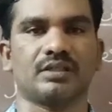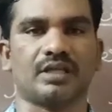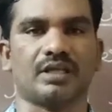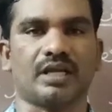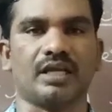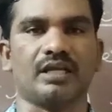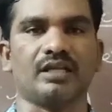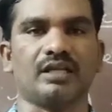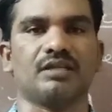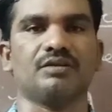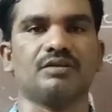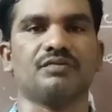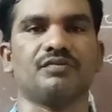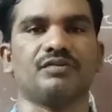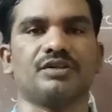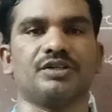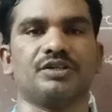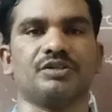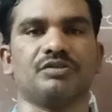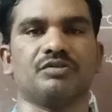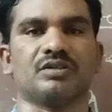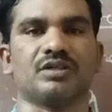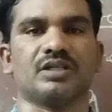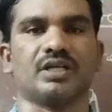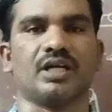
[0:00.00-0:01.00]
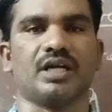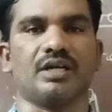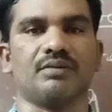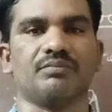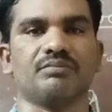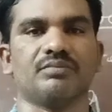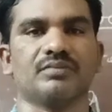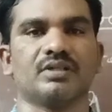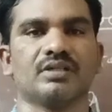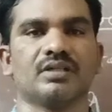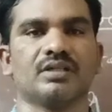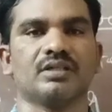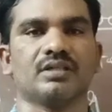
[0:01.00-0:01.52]
Thank you for your time.
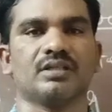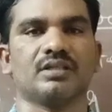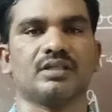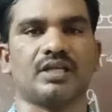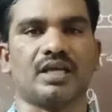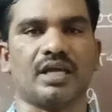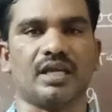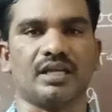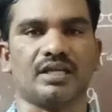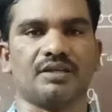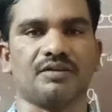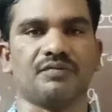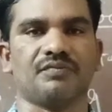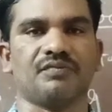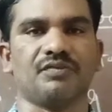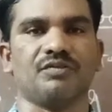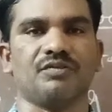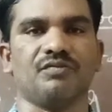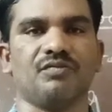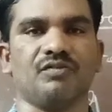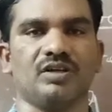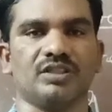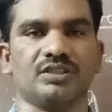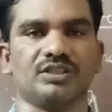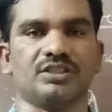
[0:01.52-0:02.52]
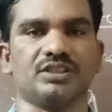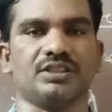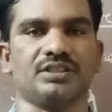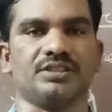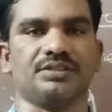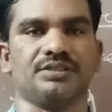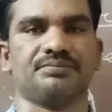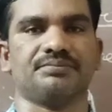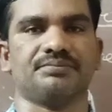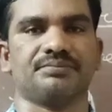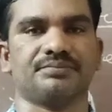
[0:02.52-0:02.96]
Thank you for watching.